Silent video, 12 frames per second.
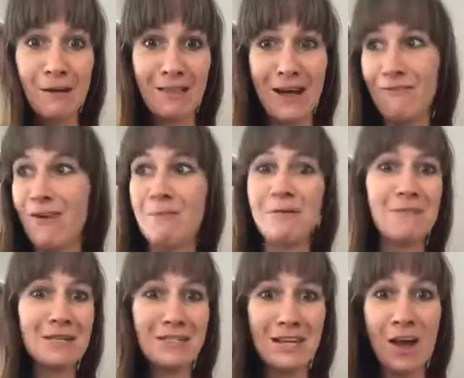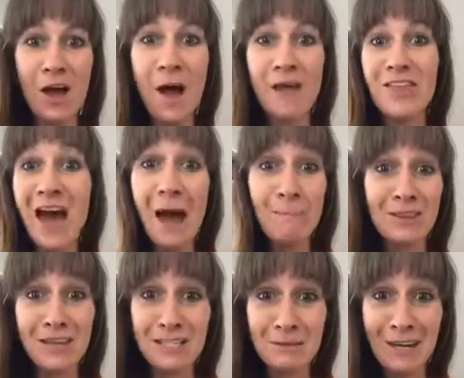in my life. I'd be missing the happy
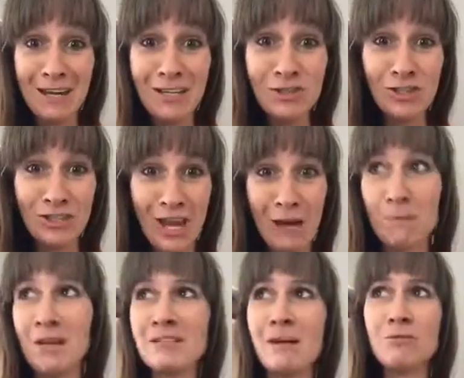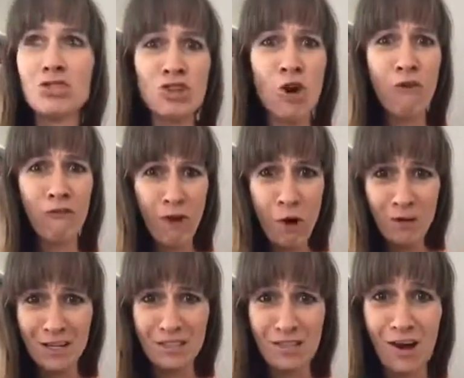things my kids are saying because I'm so
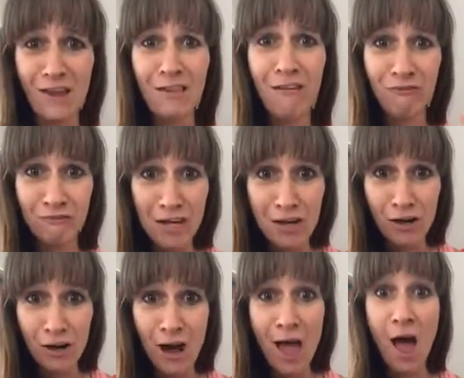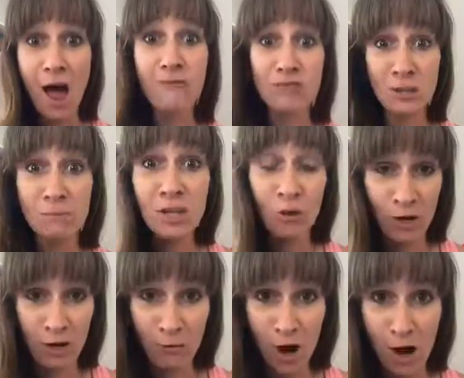focused on the fear of something
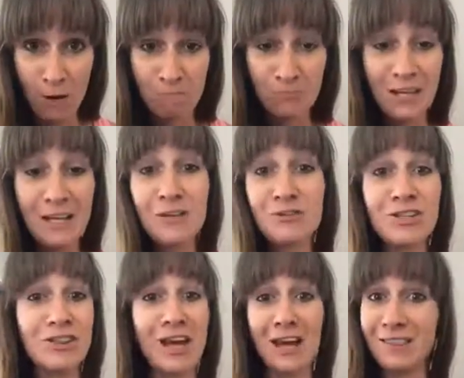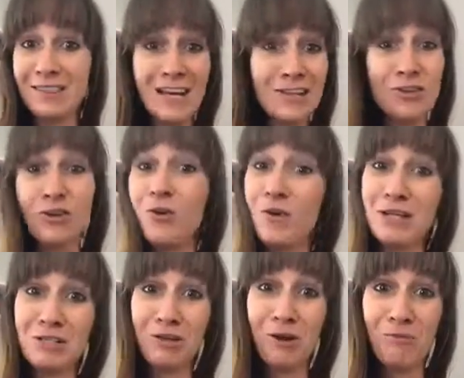going wrong. And here's the thing things are
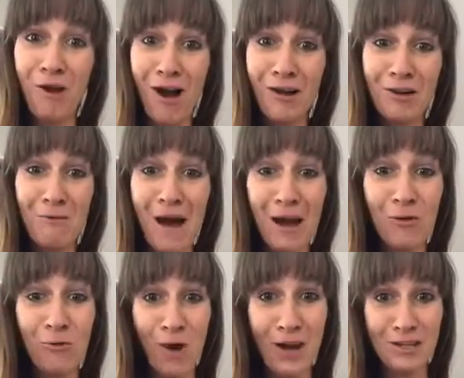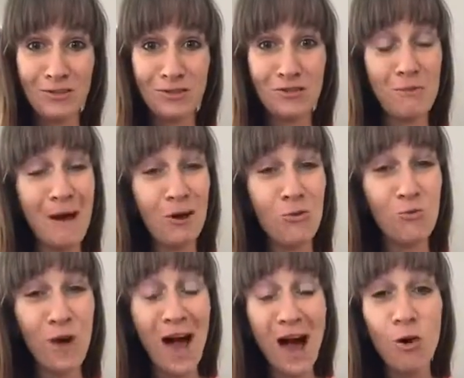going to go wrong no matter what you do, no matter
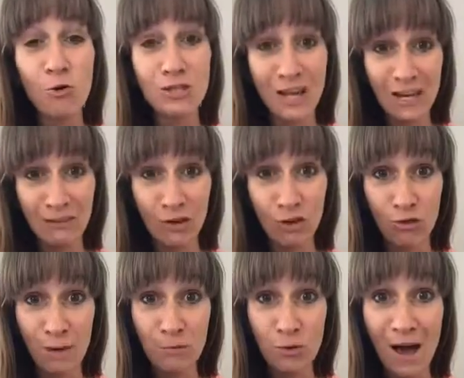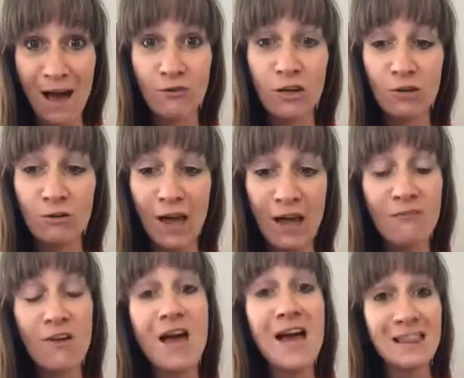how tight of a grip you have on your
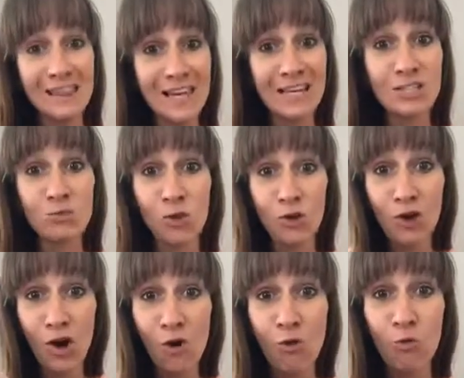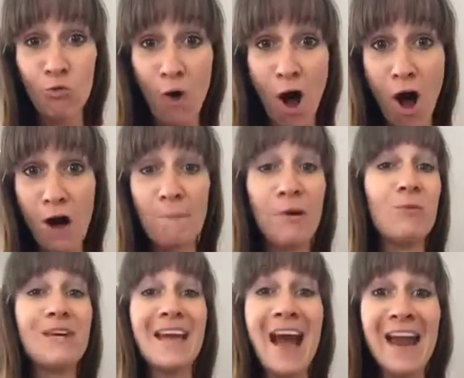life, things will go wrong. But
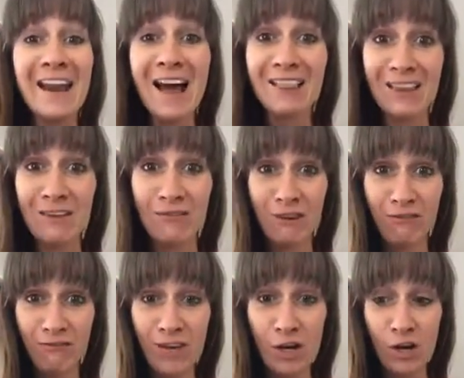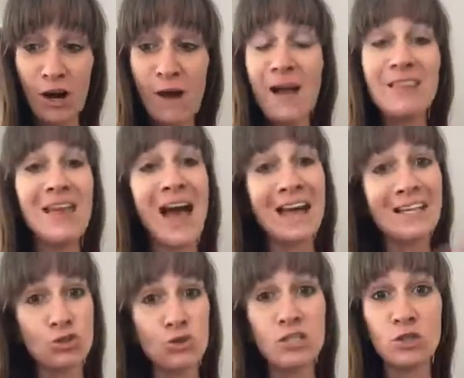we cannot live in fear that
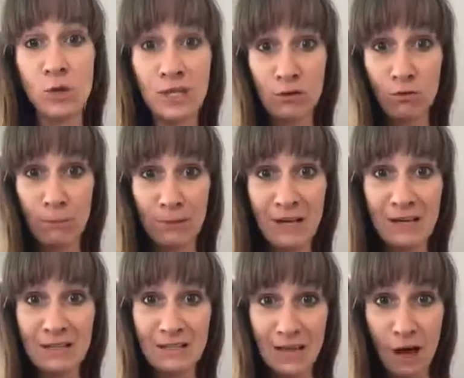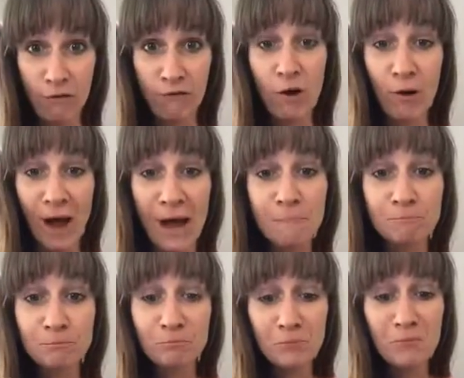history is going to repeat itself, okay?
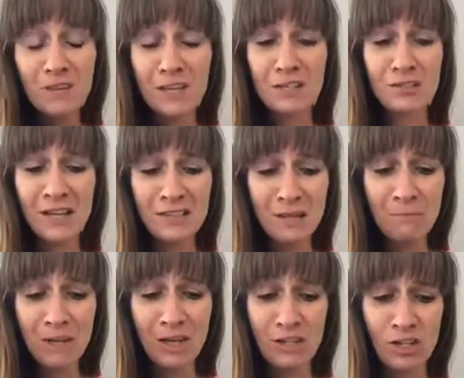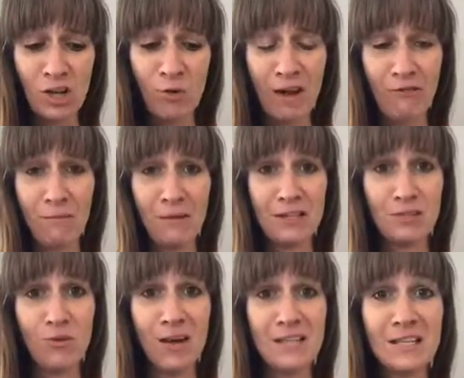So that's something I took away from
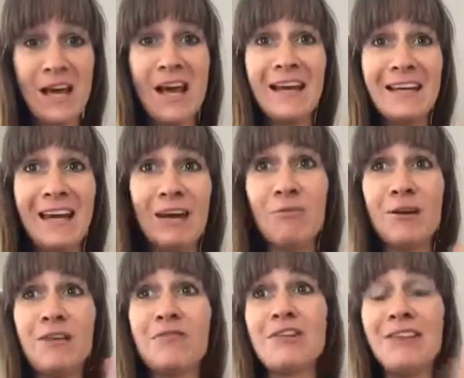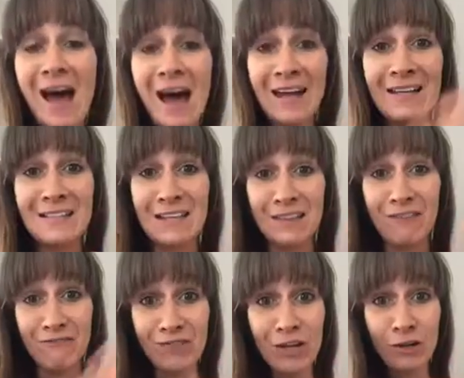this was get rid of the lies and the
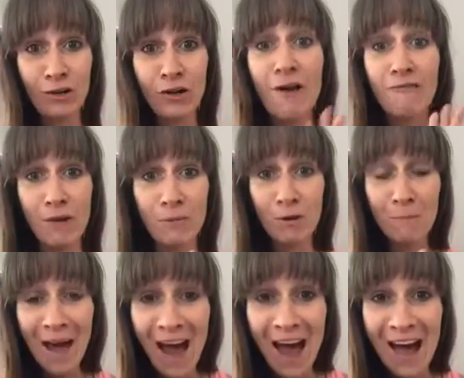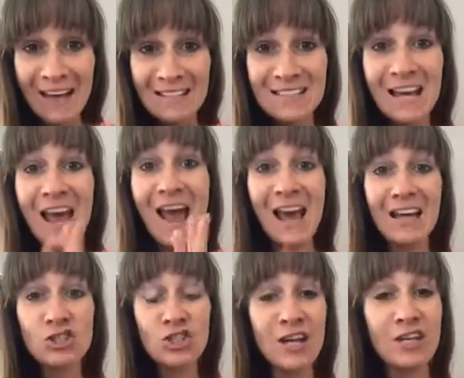fear from your past
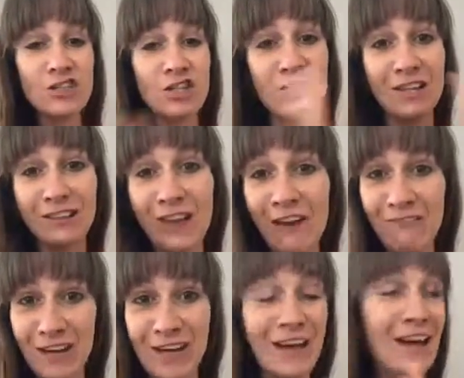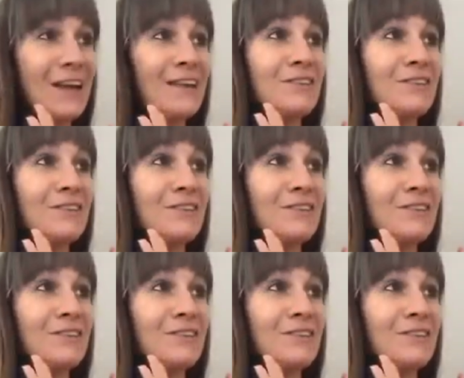and change it to loving